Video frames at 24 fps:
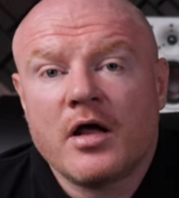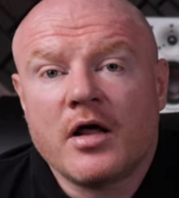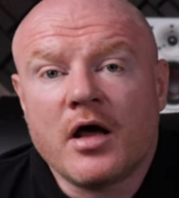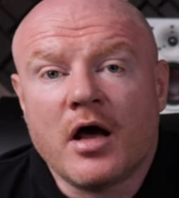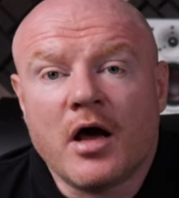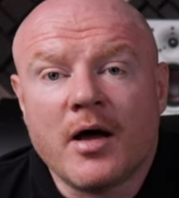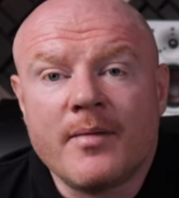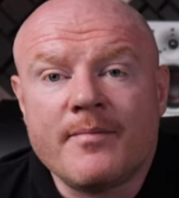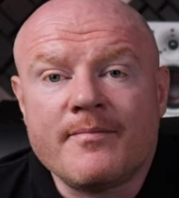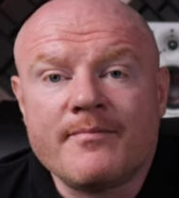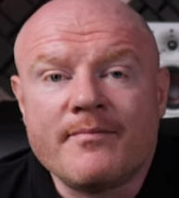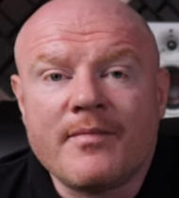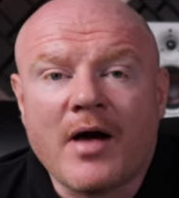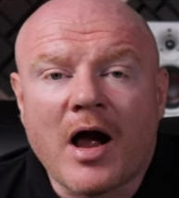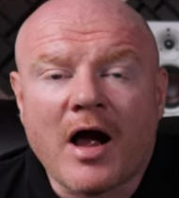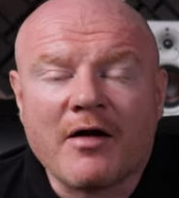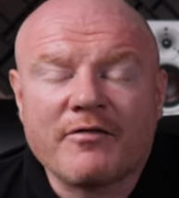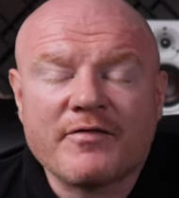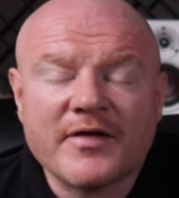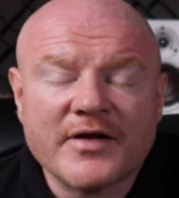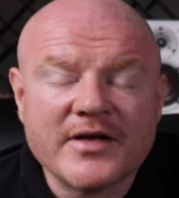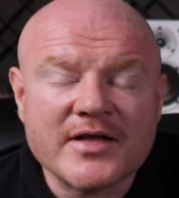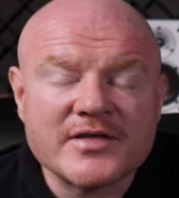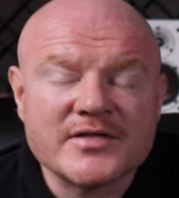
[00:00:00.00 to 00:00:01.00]
I
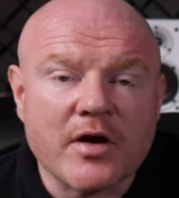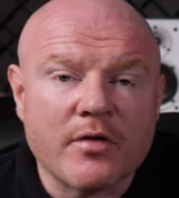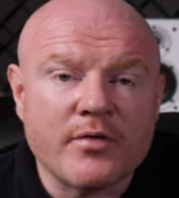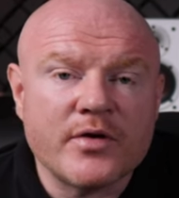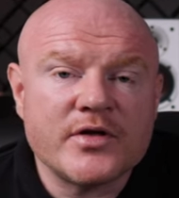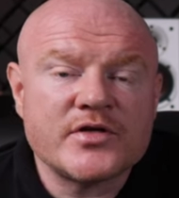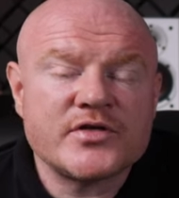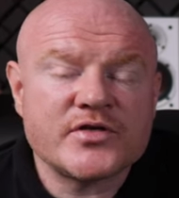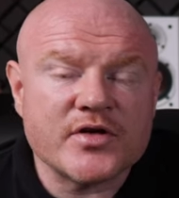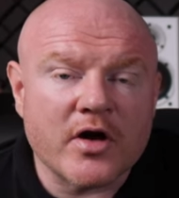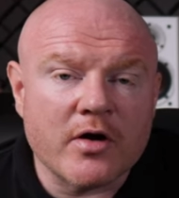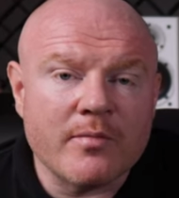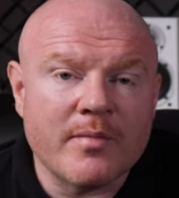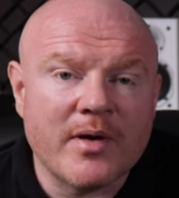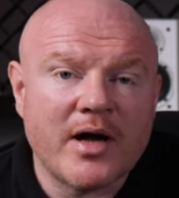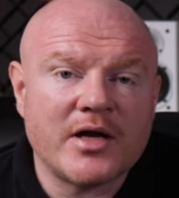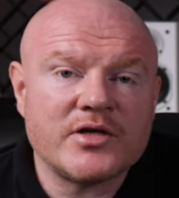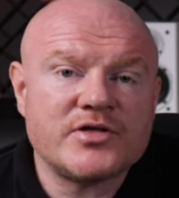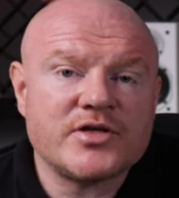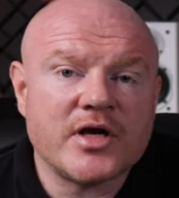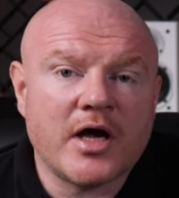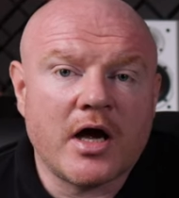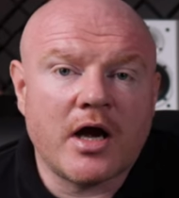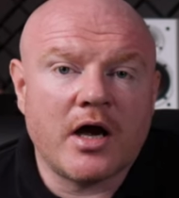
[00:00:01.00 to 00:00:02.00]
think there's only so
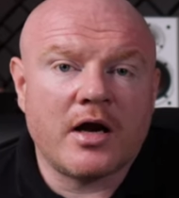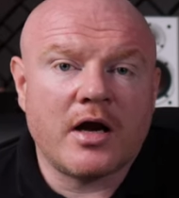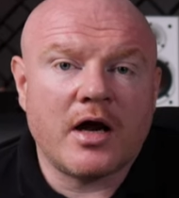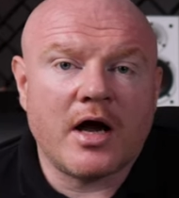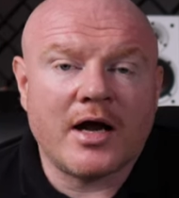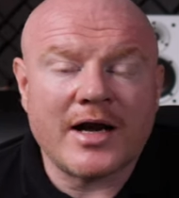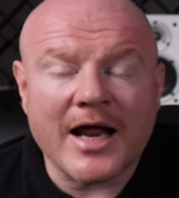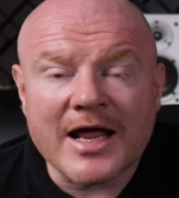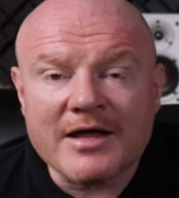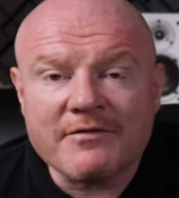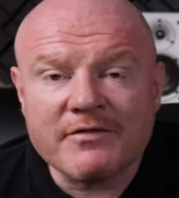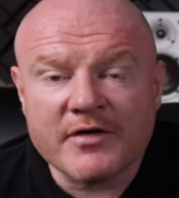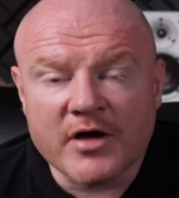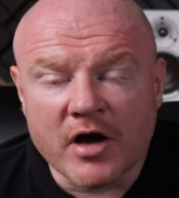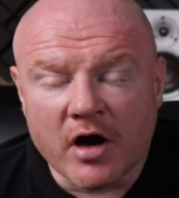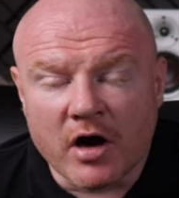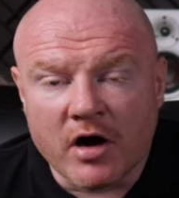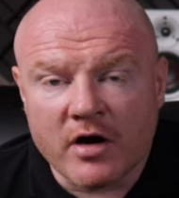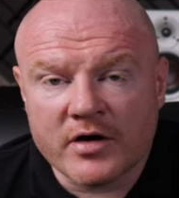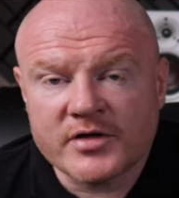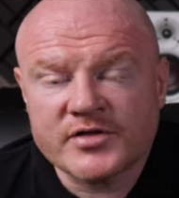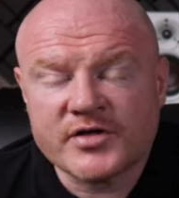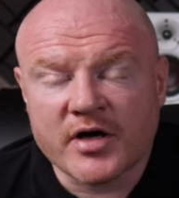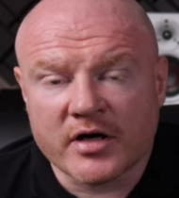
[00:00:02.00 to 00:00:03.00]
much an
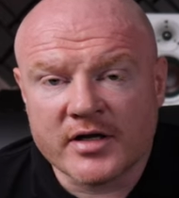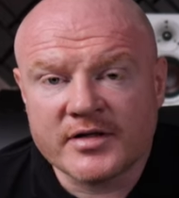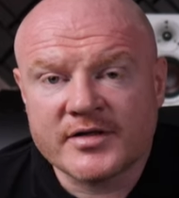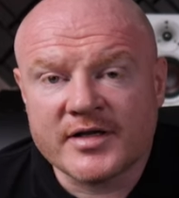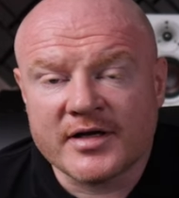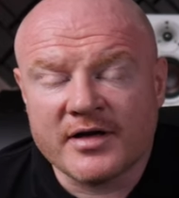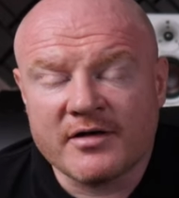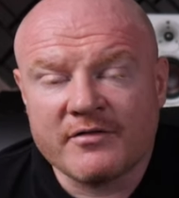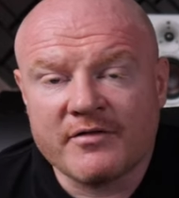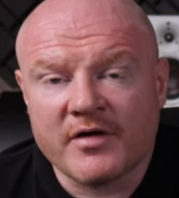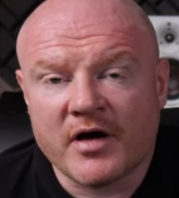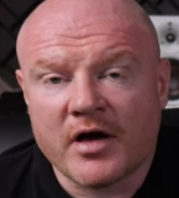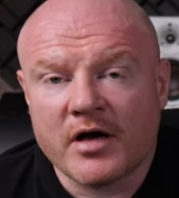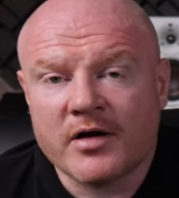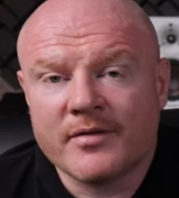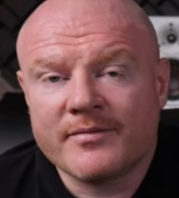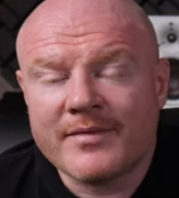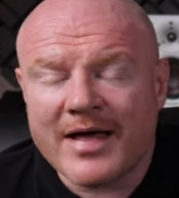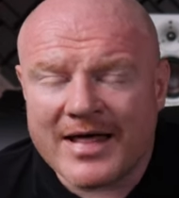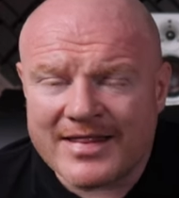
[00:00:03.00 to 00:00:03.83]
AVR is going to deliver,